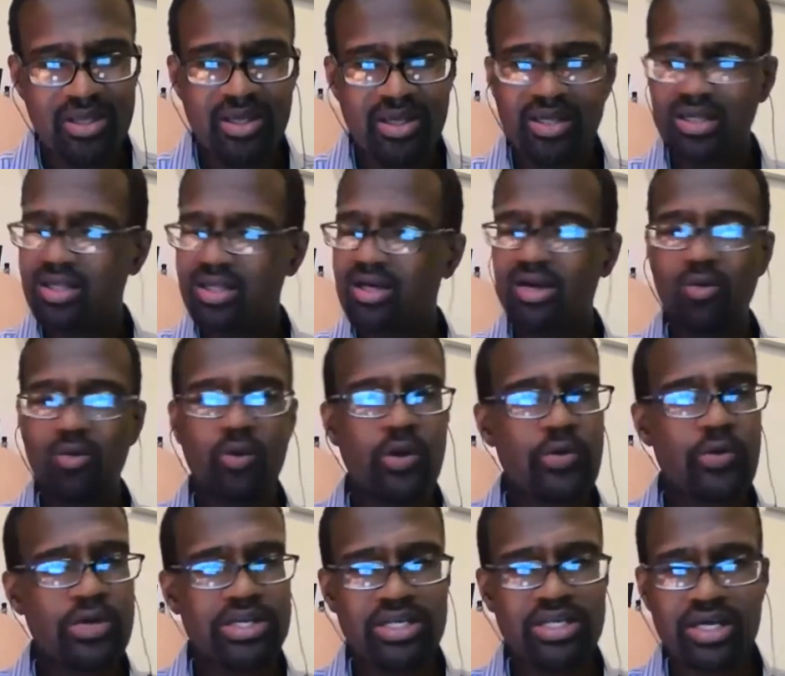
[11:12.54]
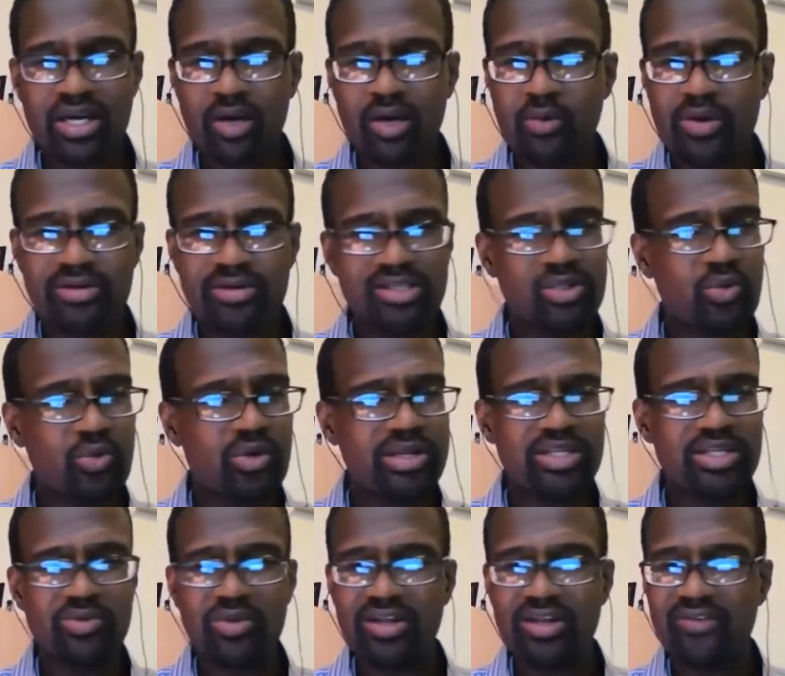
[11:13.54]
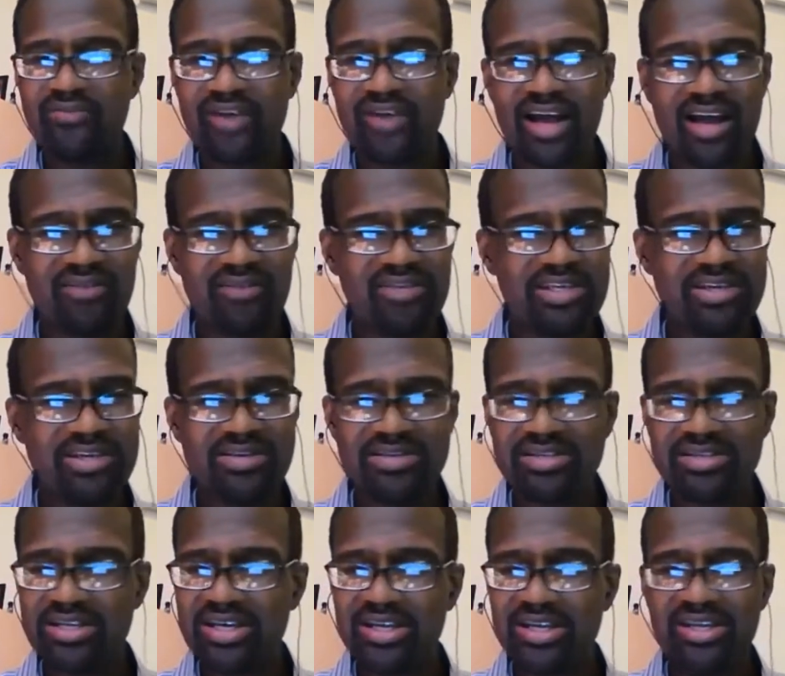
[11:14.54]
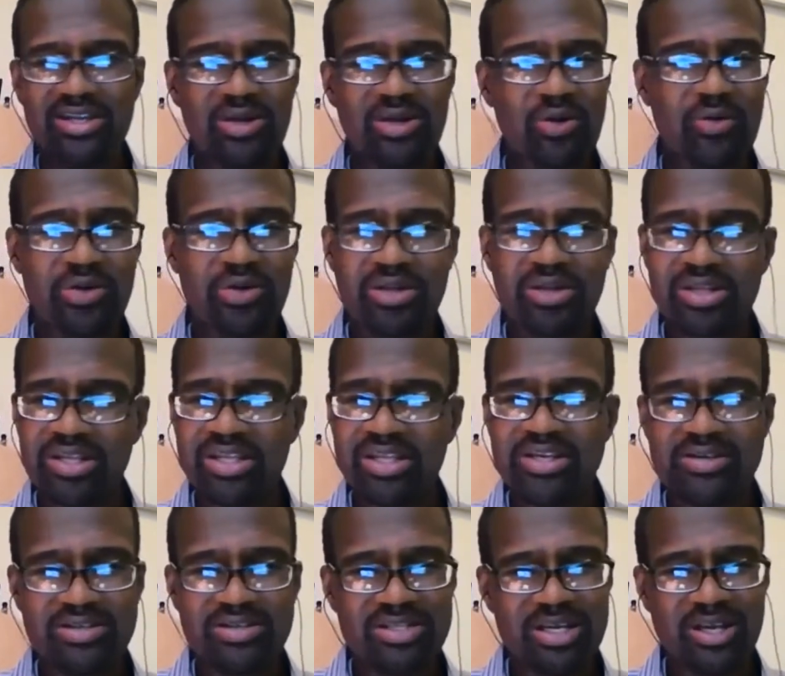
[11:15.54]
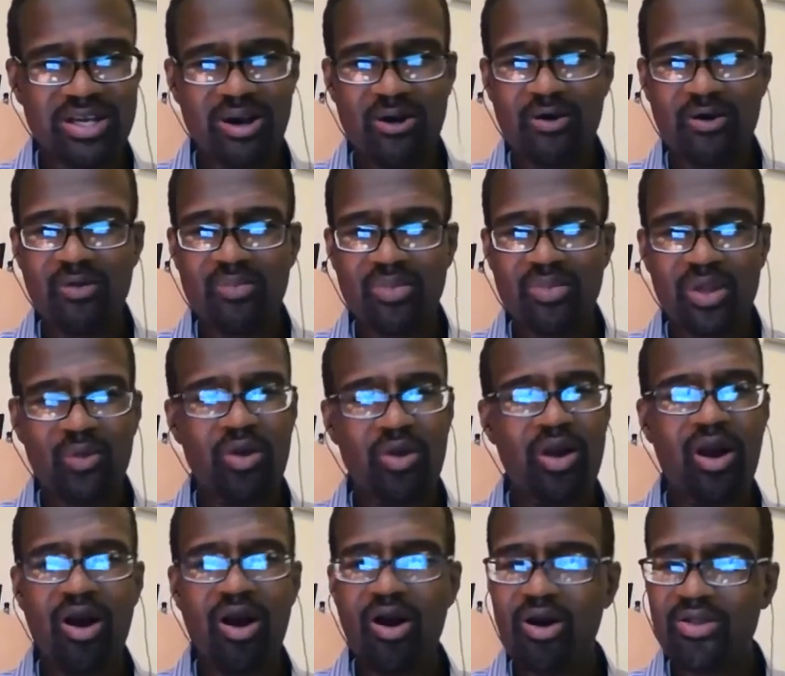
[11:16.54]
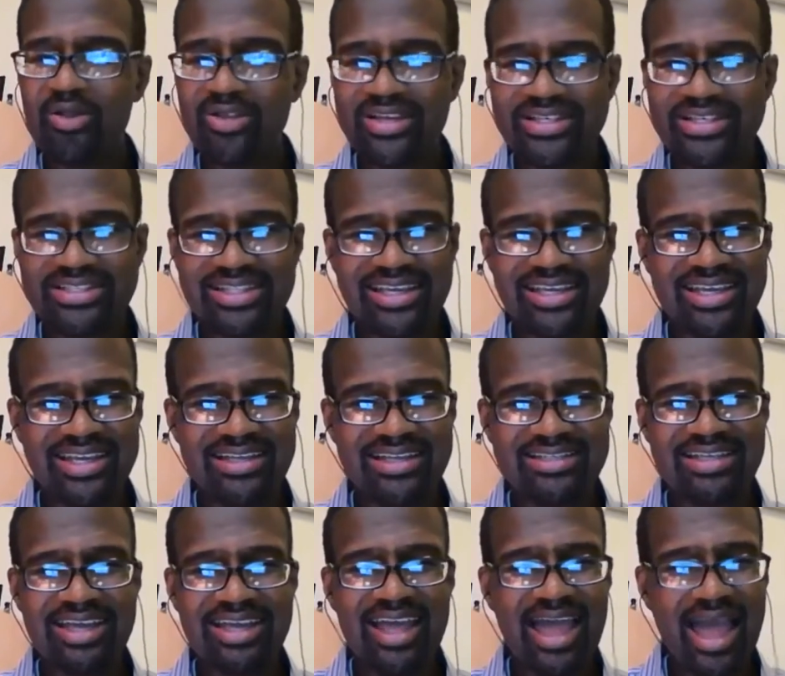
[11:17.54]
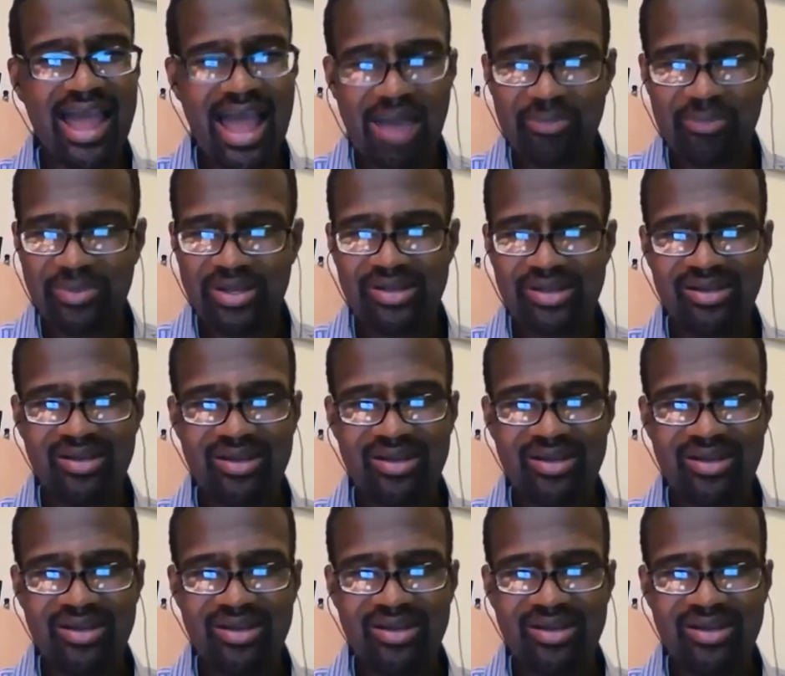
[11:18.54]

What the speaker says: Look, we were young. We were 20, 25 years, years ago, where all these things happen.